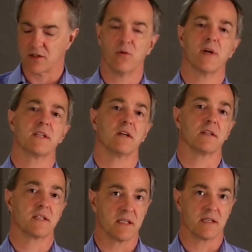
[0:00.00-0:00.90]
is always
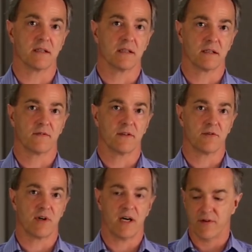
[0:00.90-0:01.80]
consistent for the
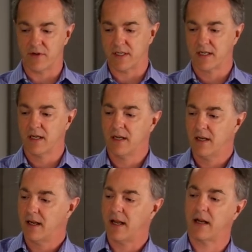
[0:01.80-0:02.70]
drive unit,
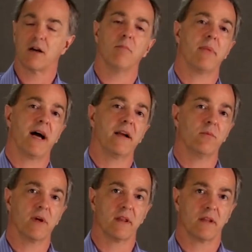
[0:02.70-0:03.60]
and
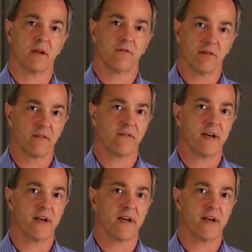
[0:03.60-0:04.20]
combined with a front